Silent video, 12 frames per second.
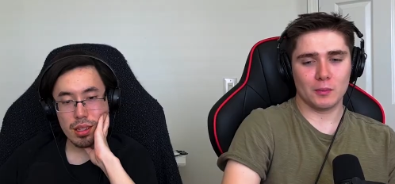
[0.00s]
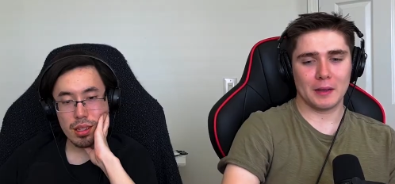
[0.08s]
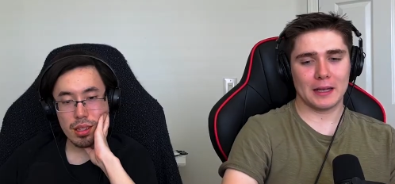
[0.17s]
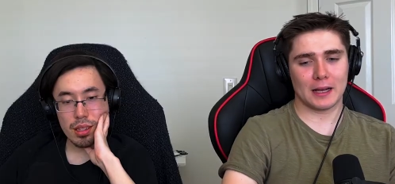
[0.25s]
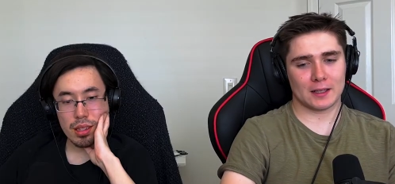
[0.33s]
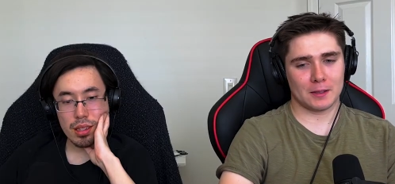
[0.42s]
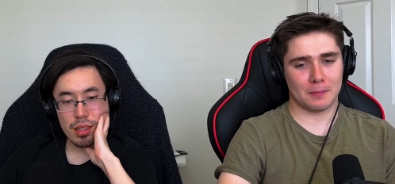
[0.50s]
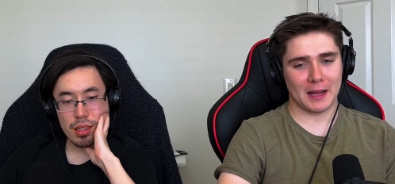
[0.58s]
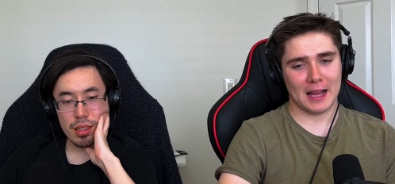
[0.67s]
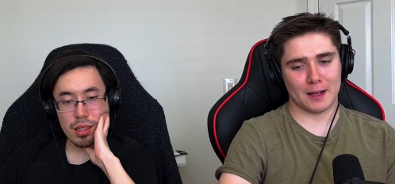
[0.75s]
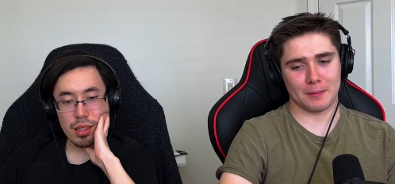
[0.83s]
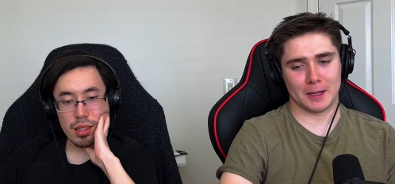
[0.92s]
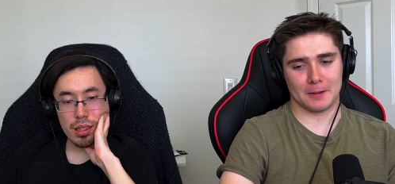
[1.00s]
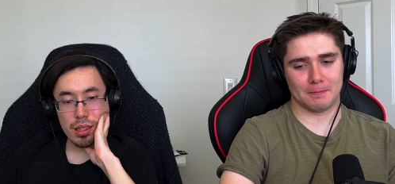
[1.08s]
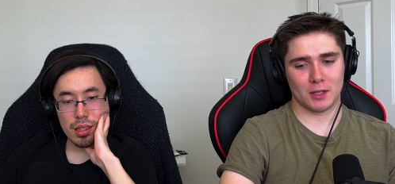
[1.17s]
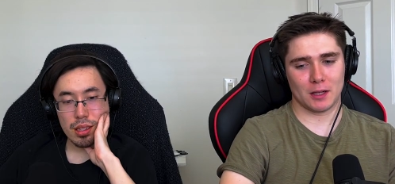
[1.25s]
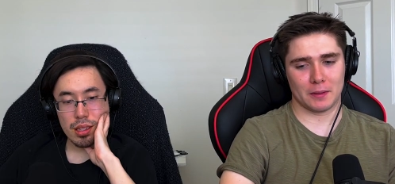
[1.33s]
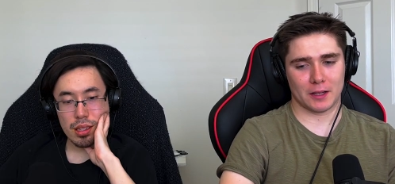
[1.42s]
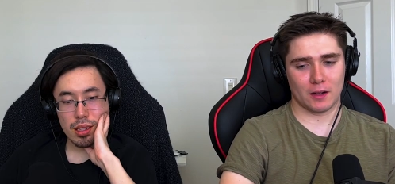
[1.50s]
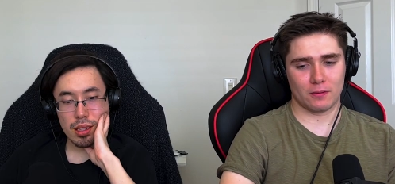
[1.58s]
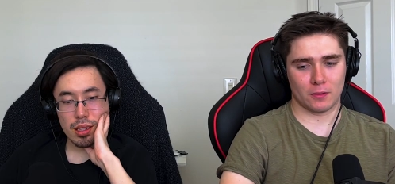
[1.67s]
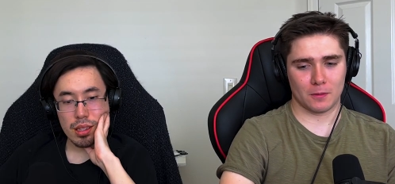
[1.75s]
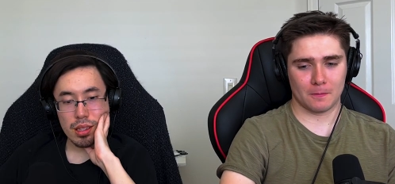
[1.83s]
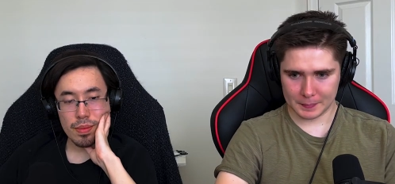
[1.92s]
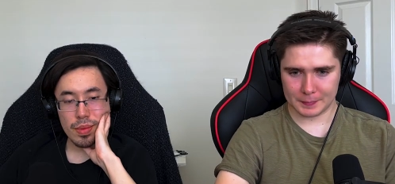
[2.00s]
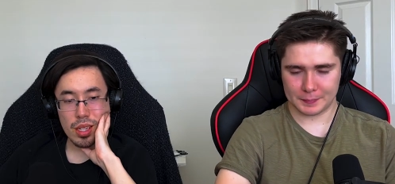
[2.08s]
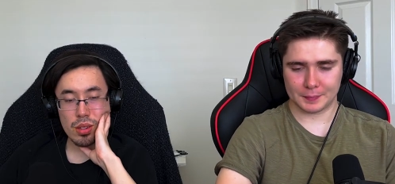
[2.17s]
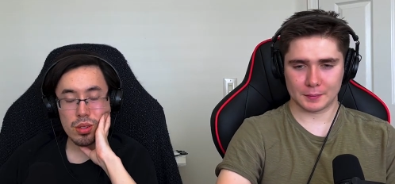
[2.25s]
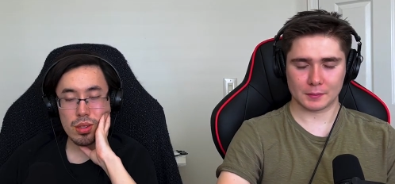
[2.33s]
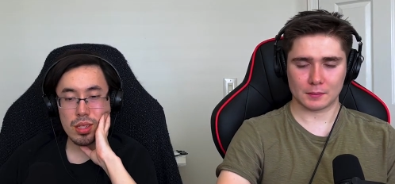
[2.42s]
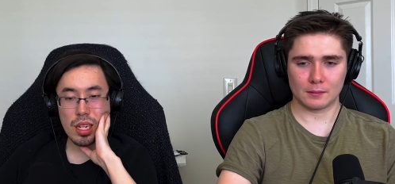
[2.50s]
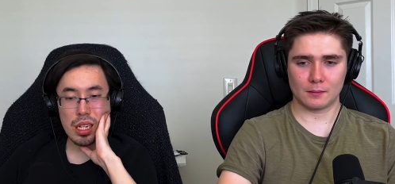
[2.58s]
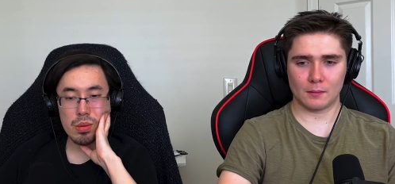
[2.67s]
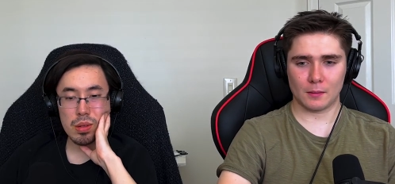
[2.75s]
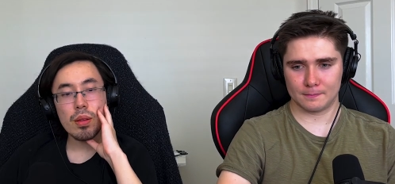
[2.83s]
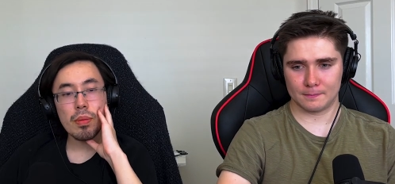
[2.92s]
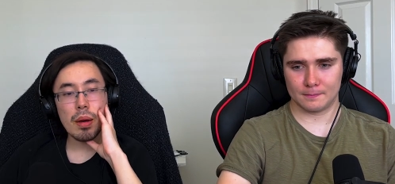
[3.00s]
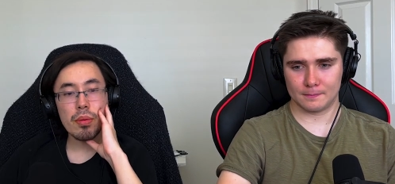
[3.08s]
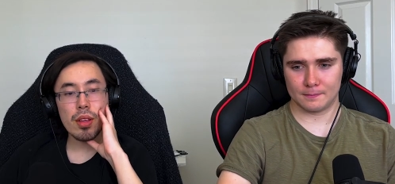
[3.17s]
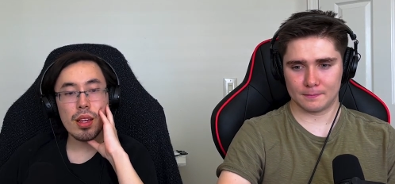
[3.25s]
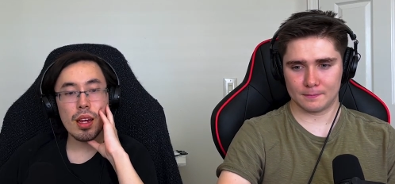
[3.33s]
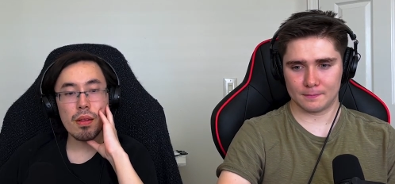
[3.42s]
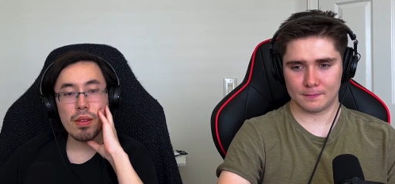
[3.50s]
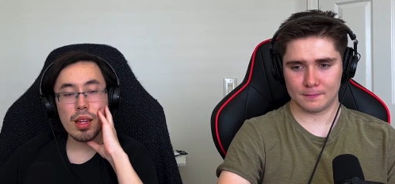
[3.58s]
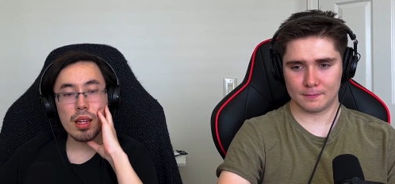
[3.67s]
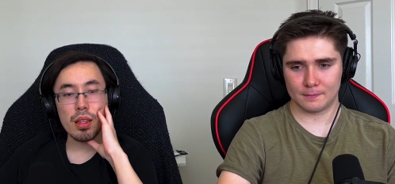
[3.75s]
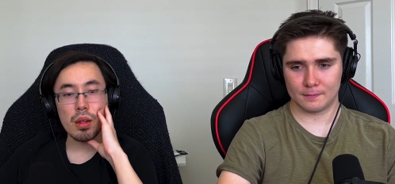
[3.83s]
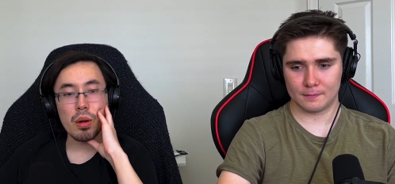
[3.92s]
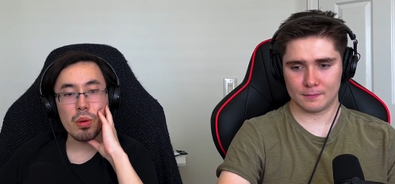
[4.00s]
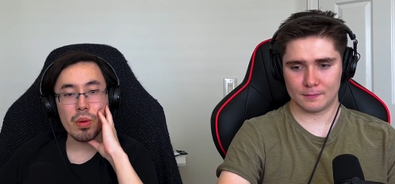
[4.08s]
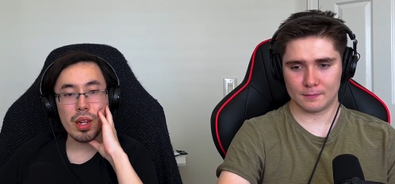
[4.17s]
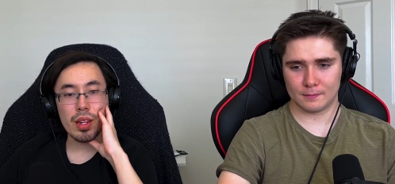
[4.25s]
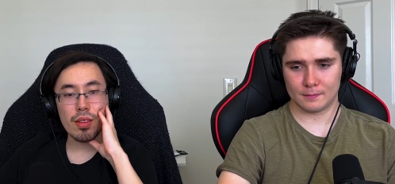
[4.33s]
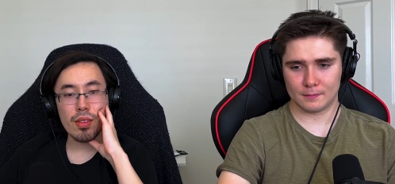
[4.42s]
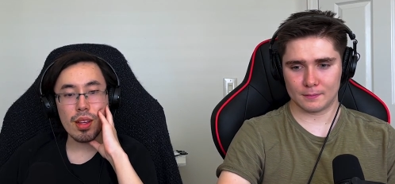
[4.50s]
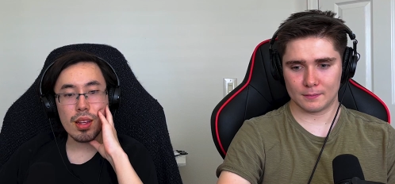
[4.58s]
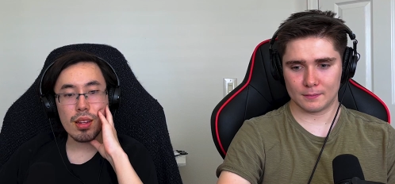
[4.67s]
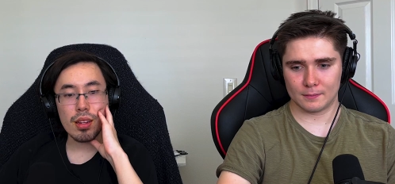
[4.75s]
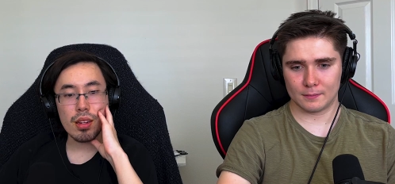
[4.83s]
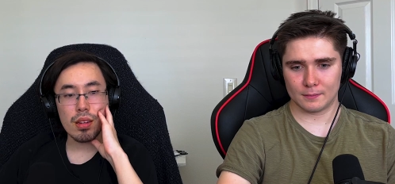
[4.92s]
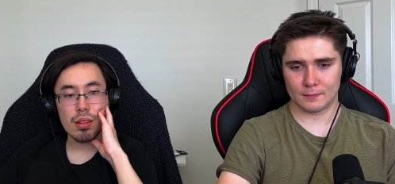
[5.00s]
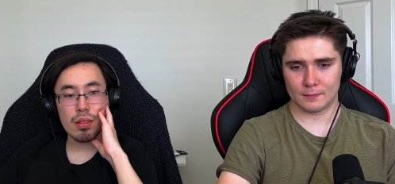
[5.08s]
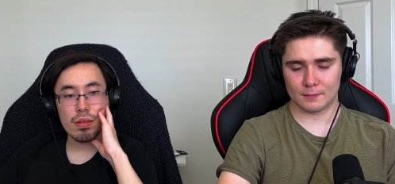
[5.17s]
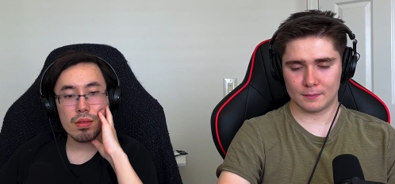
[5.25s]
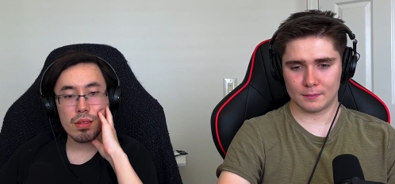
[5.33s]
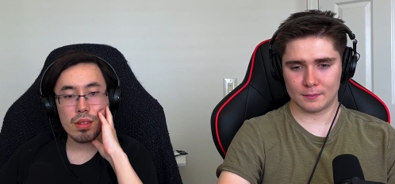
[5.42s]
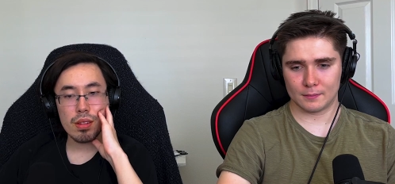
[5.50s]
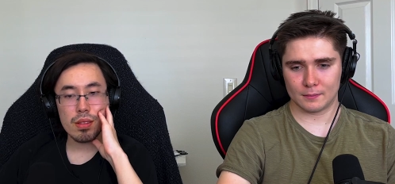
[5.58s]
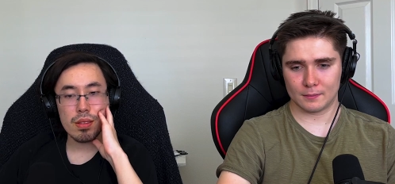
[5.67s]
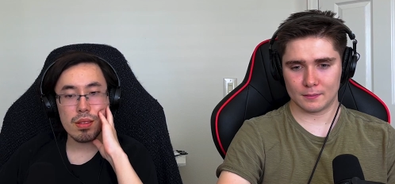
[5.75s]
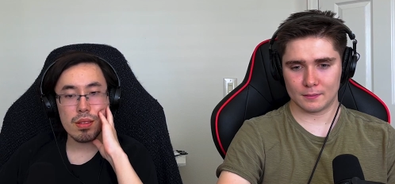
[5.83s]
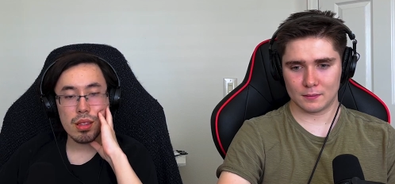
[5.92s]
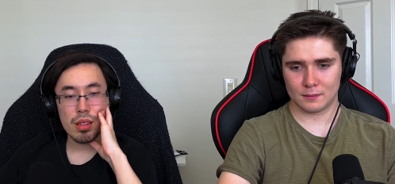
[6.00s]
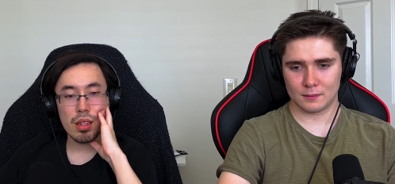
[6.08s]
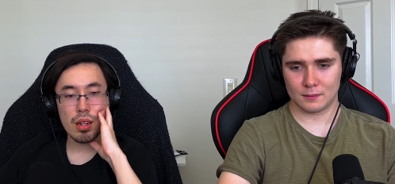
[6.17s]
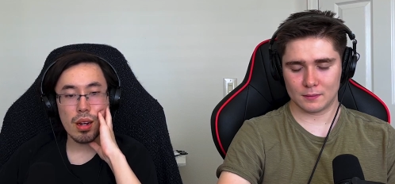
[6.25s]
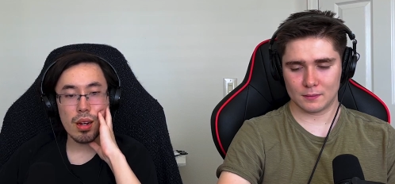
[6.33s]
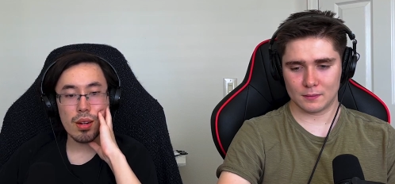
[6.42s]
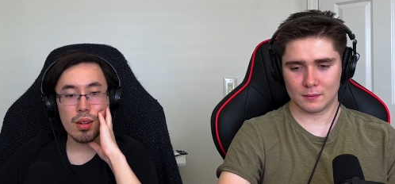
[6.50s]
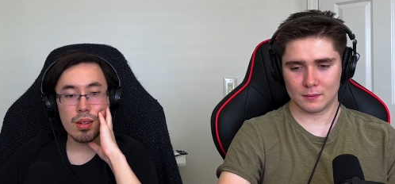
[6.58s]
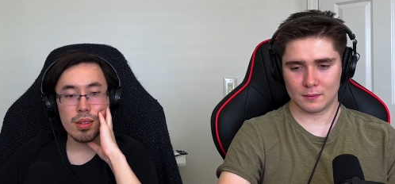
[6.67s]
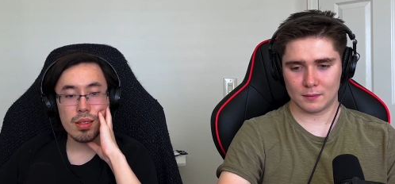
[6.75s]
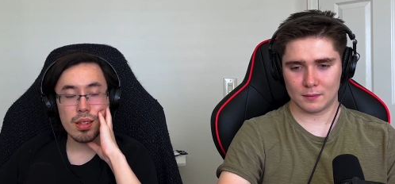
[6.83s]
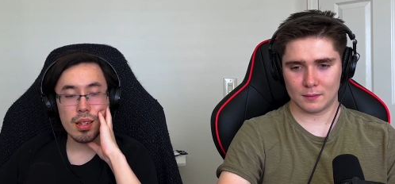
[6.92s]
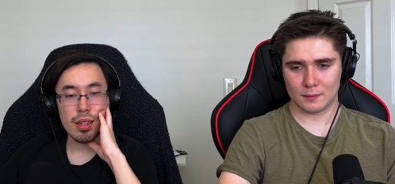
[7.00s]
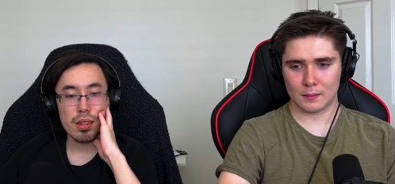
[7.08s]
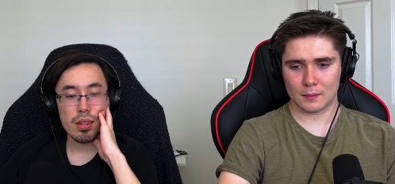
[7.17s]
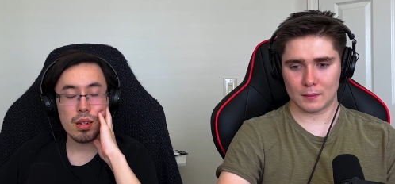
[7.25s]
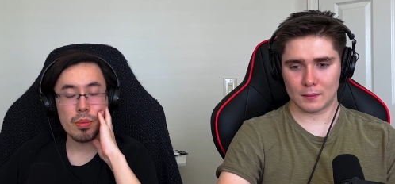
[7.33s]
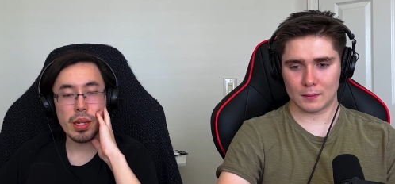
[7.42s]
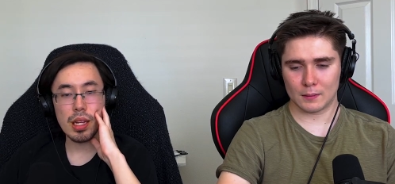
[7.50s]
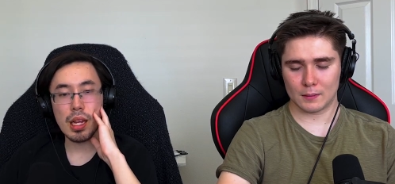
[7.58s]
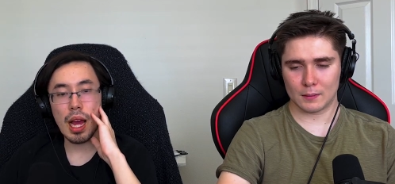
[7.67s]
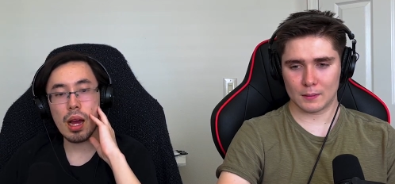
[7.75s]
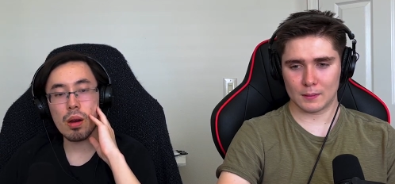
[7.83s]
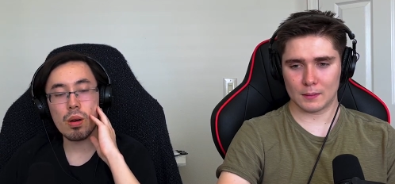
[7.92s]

Speaker 1: may not come back, man. You gotta be careful.
Speaker 2: That also sucks because the mom's like kind of like alone and it's like, you know, freaking the daughter is like gonna be out